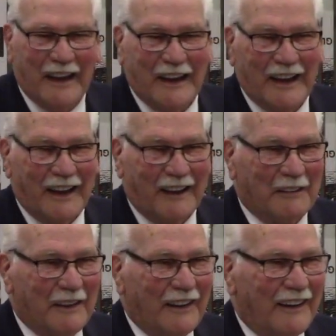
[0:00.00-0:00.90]
uh,
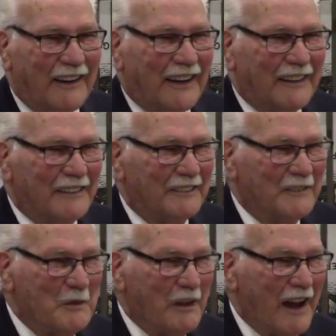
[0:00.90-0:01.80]

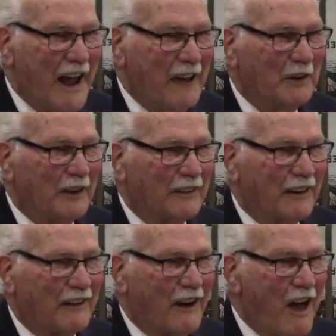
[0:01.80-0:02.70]
I have a
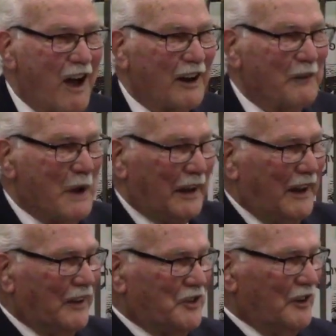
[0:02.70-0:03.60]
clock in my
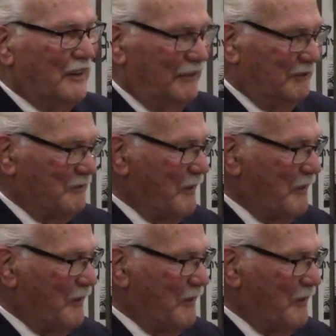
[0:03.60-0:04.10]
kitchen,